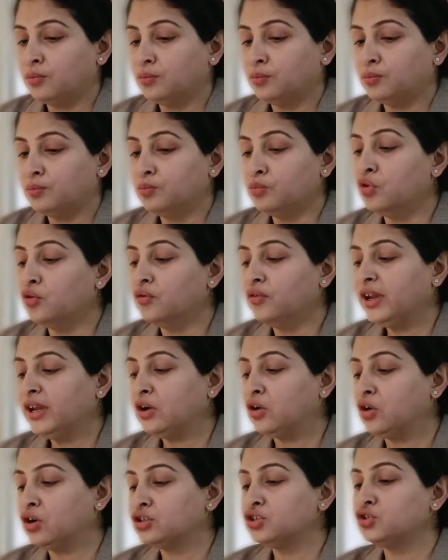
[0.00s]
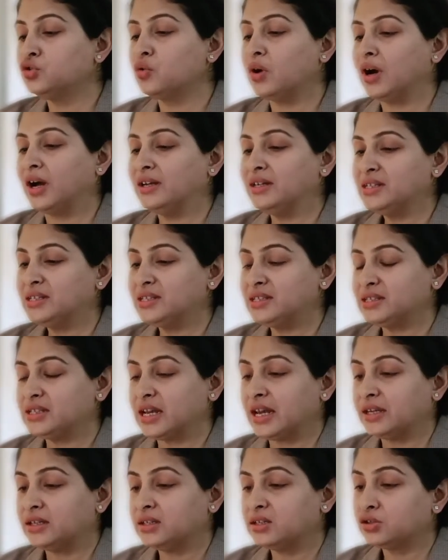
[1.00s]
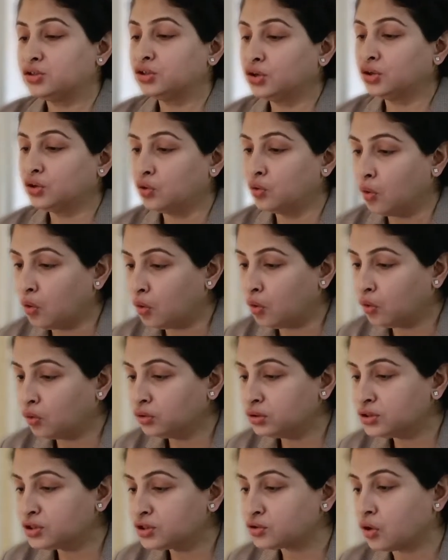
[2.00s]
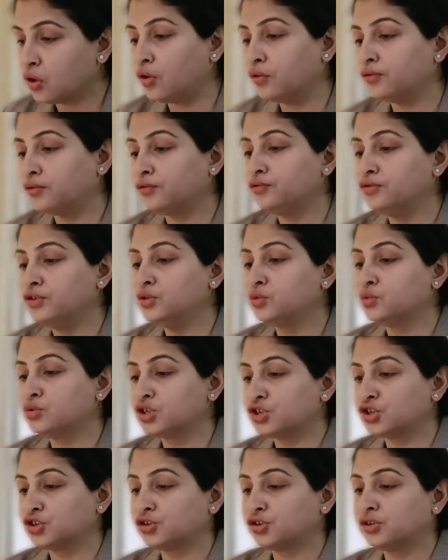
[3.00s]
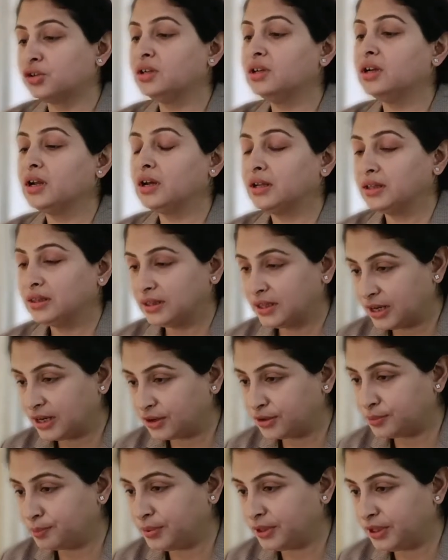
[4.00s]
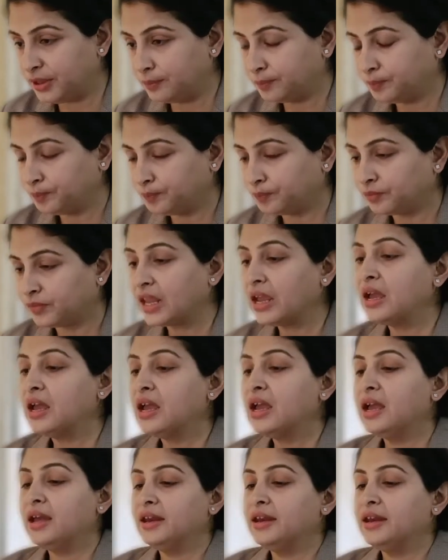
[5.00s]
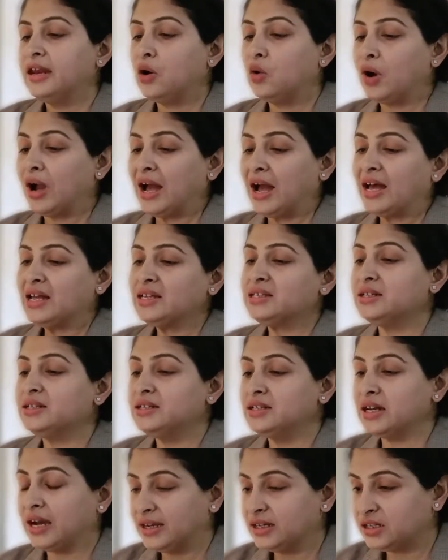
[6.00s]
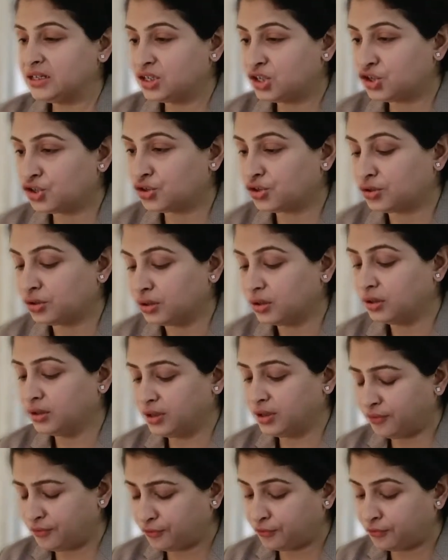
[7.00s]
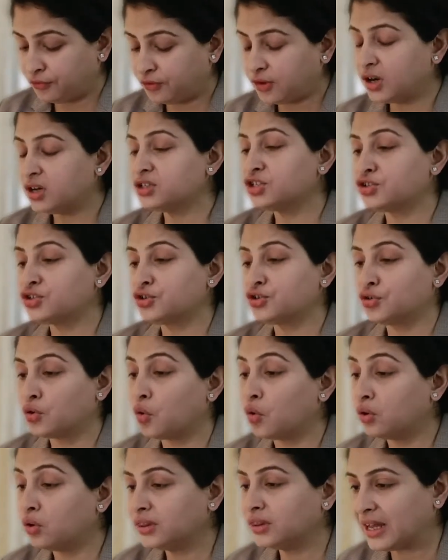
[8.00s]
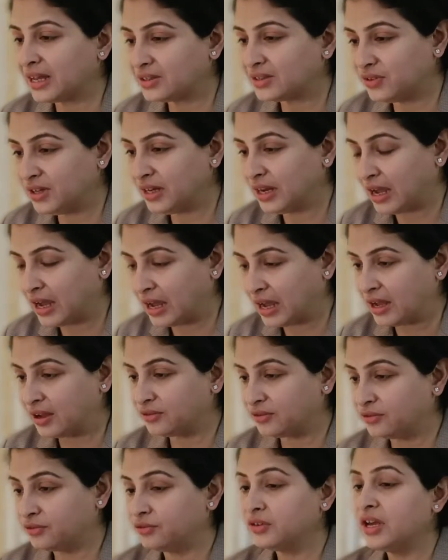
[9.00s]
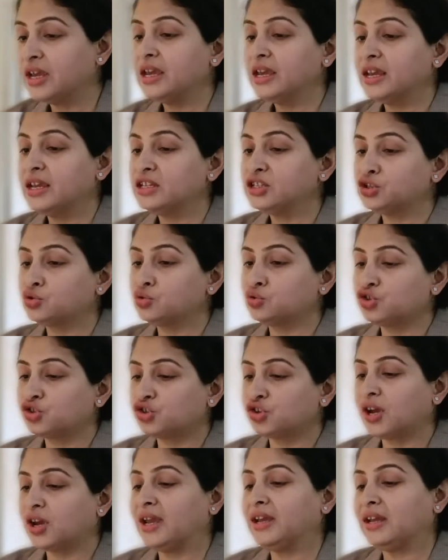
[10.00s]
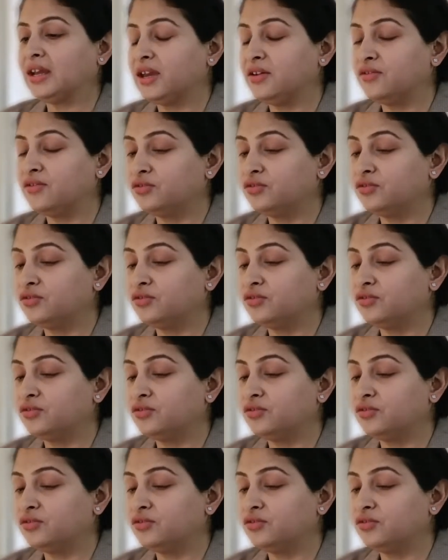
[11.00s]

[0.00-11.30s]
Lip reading: Moving on to understand the goals of nutrition therapy. Now, as a dietitian, the first role that we have is to check if